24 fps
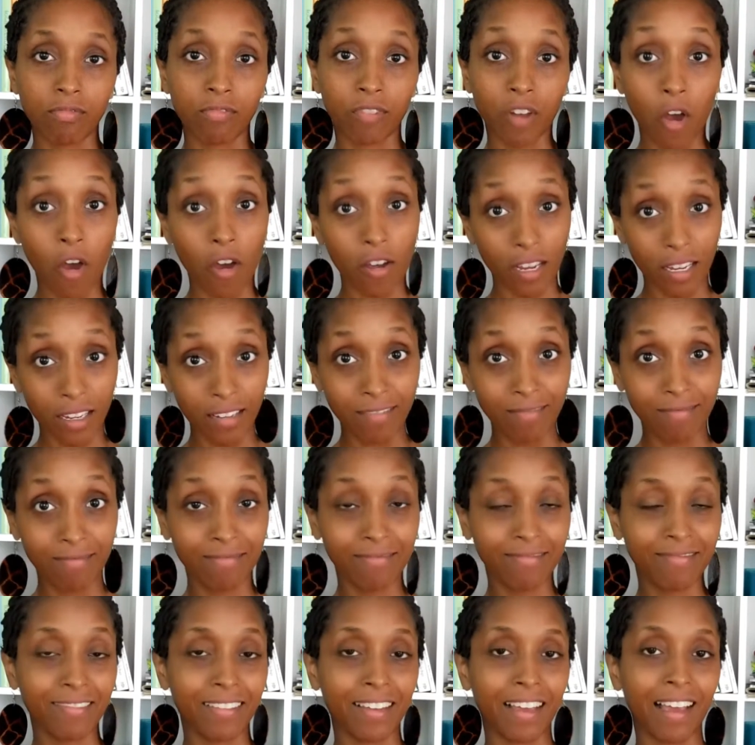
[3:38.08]
vlogging
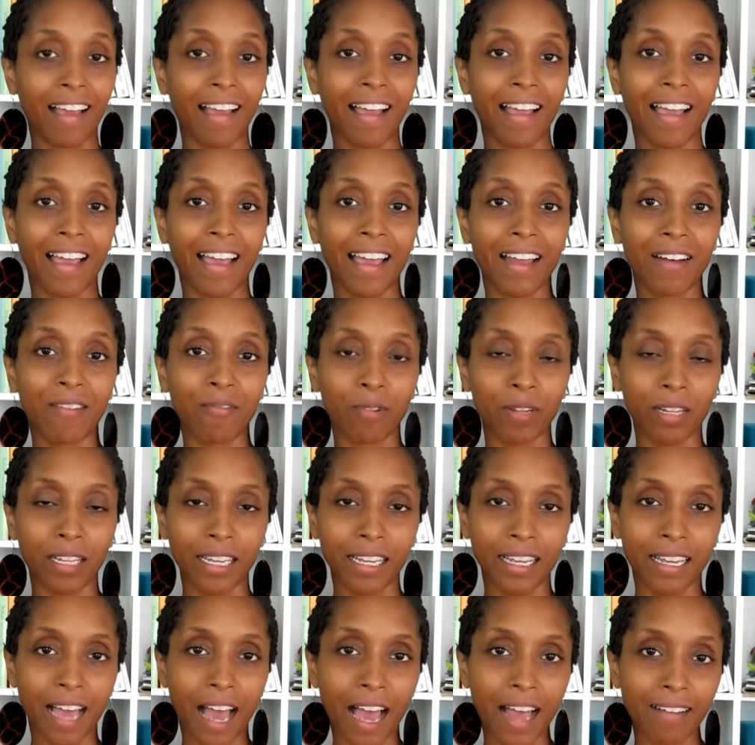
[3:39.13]
and really
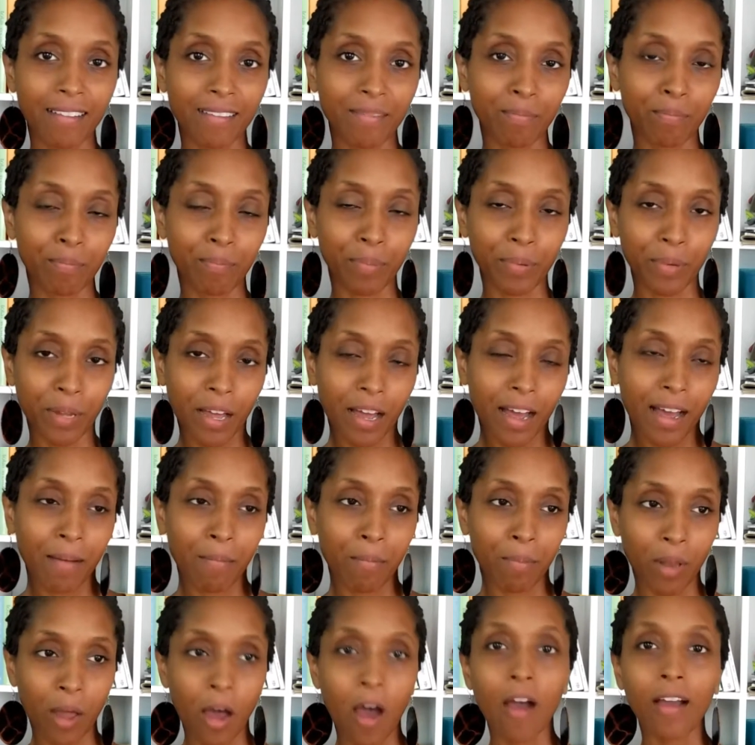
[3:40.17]
gotten
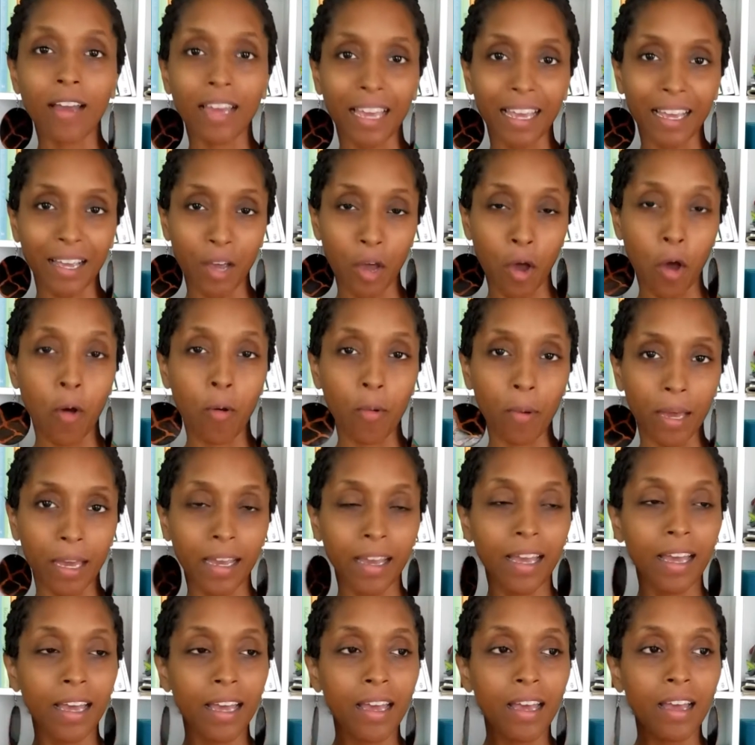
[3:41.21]
blogging going.
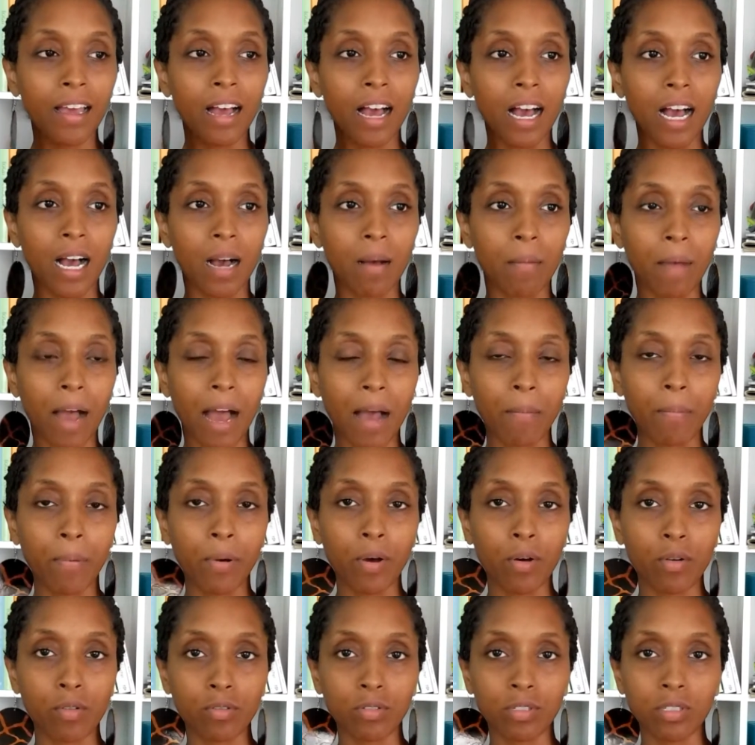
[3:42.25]
I
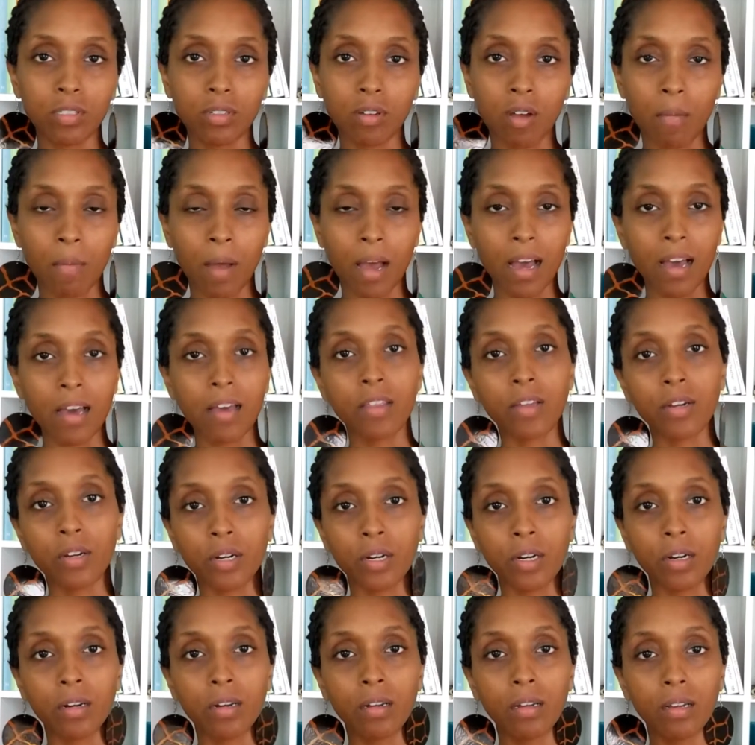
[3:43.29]
post on my
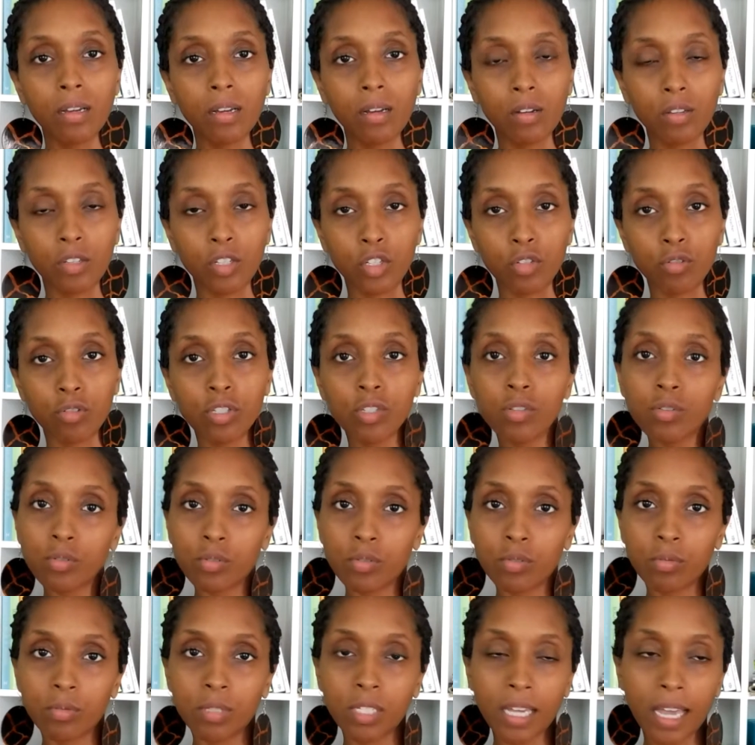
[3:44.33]
other
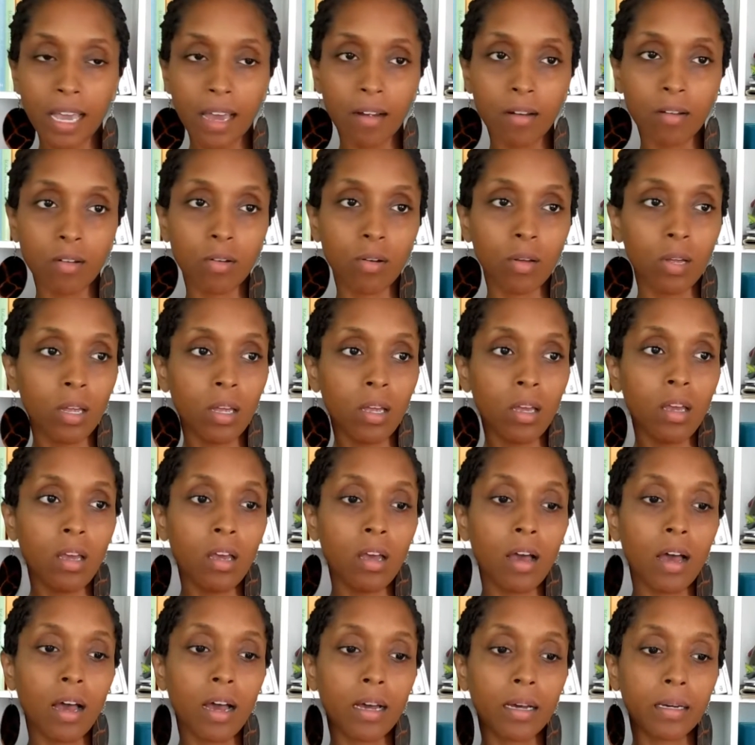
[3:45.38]
YouTube channel
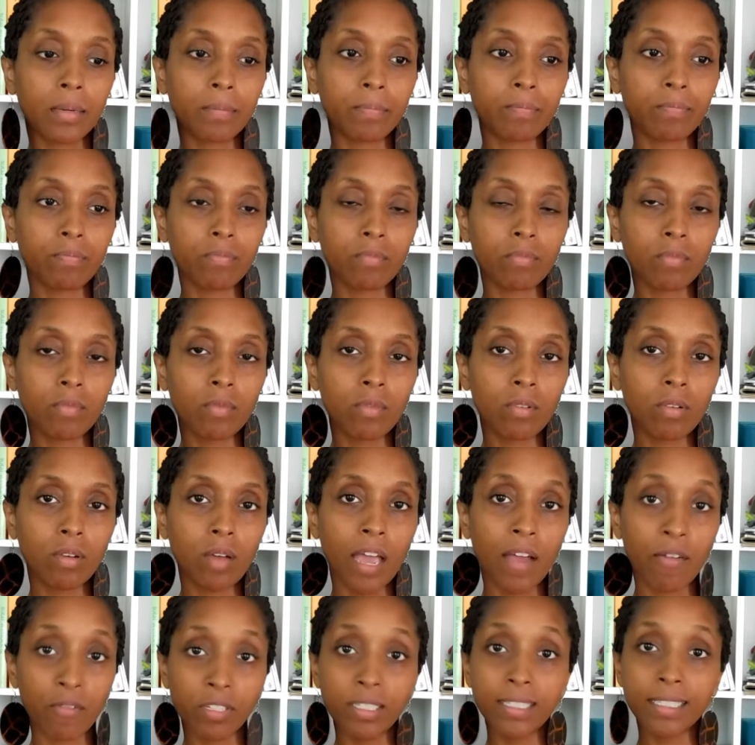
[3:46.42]

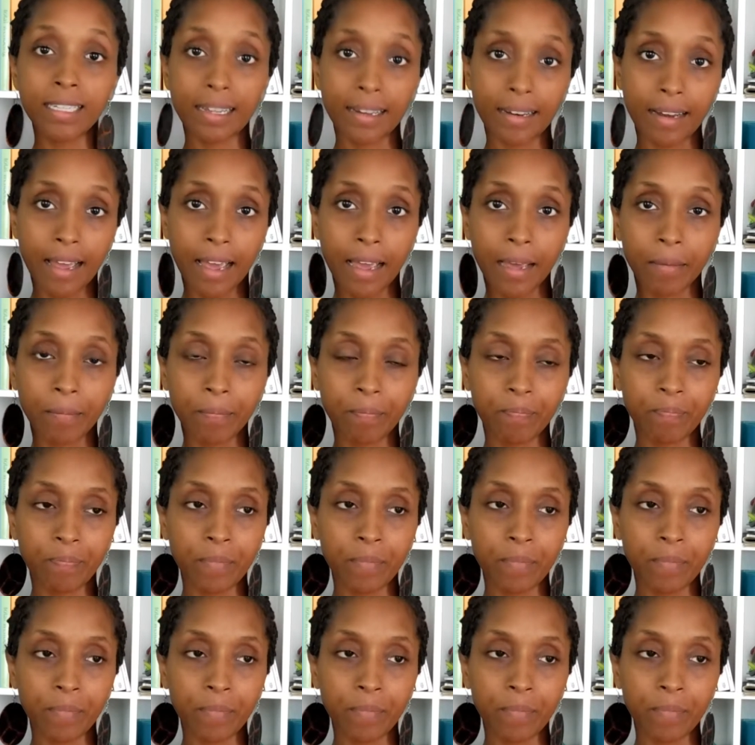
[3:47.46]
every Sunday.